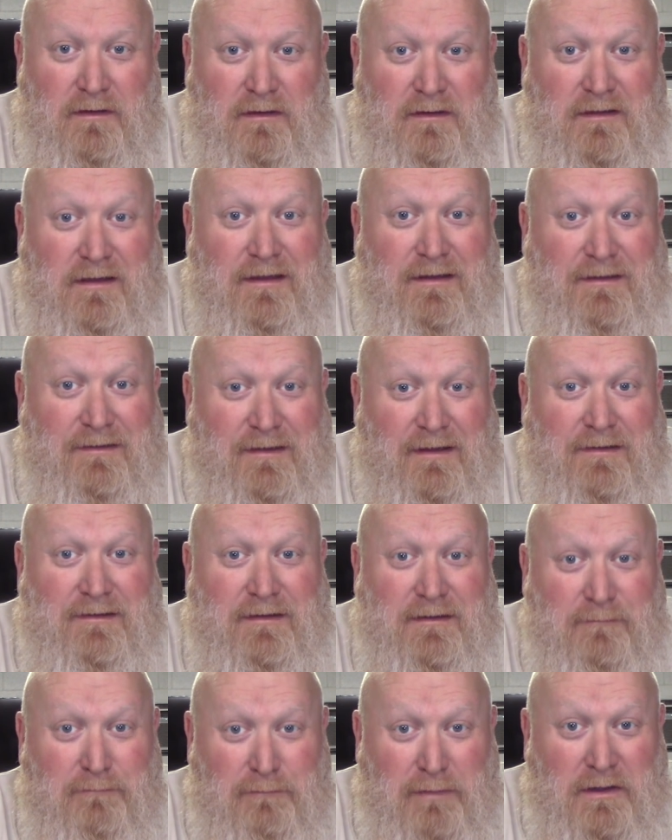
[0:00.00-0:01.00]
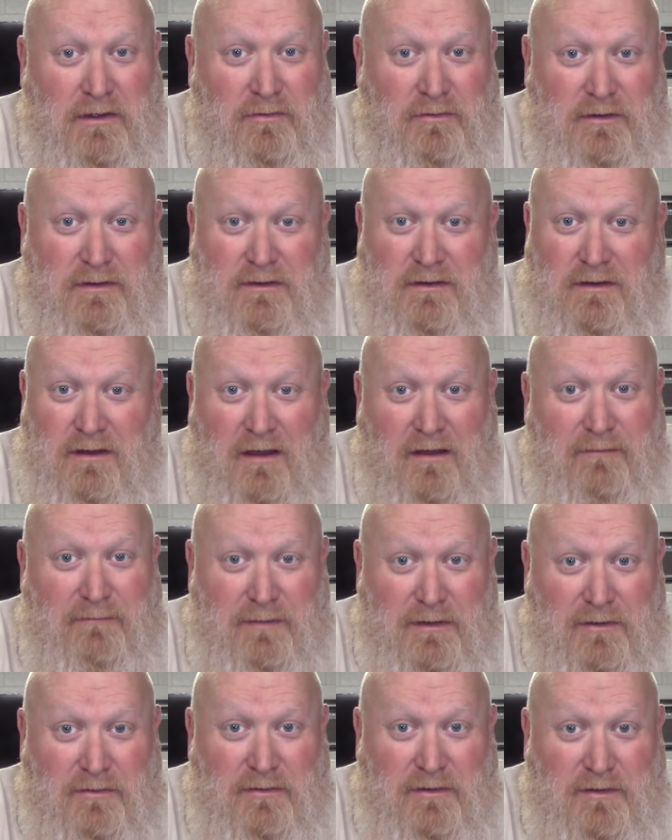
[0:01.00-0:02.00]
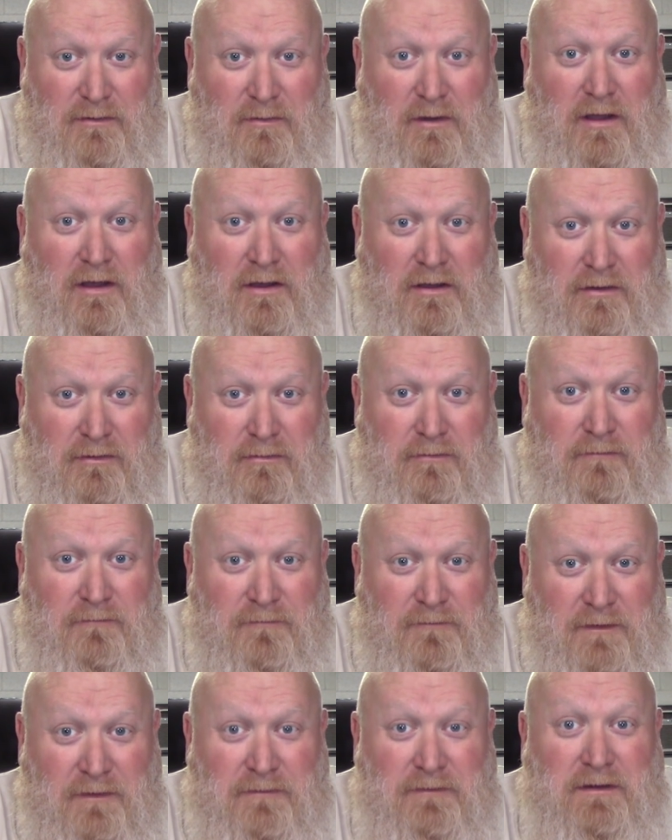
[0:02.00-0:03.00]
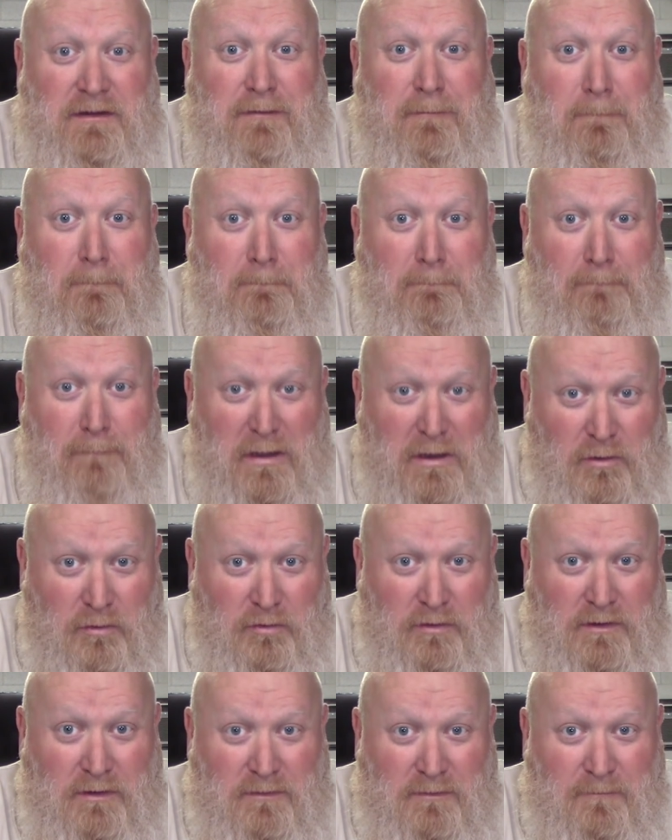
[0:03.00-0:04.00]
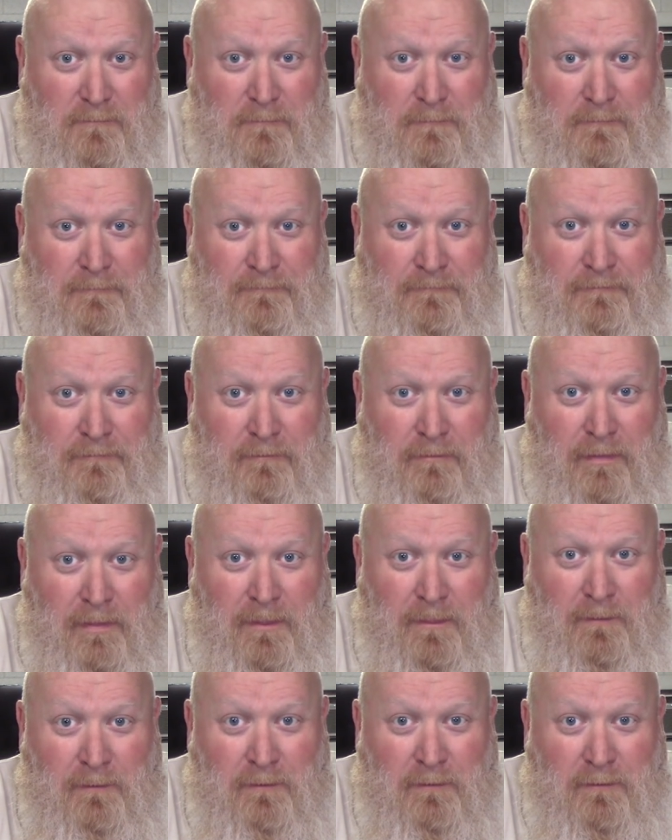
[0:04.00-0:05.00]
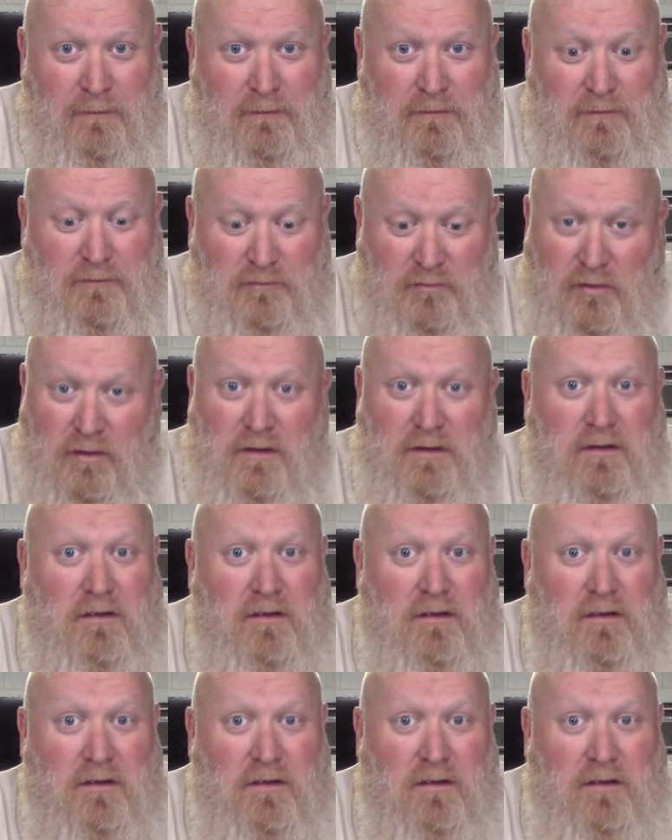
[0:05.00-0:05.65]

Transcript: Yes, I said billion, not million. 150 billion. Drug